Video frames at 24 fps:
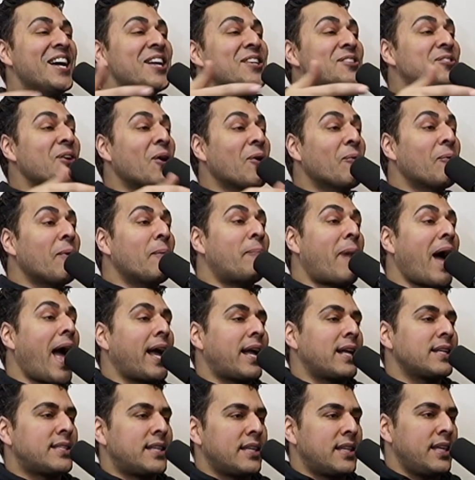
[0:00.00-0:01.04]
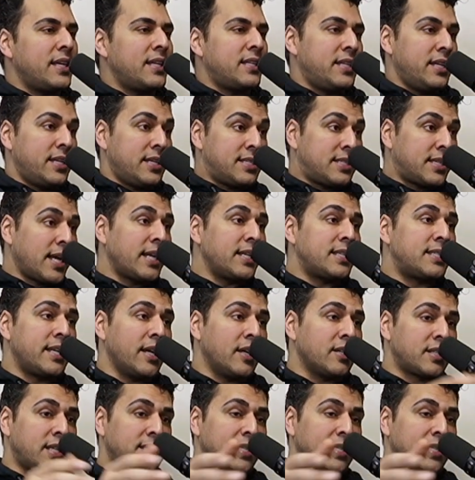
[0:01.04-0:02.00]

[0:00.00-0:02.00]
So back into the estate sales.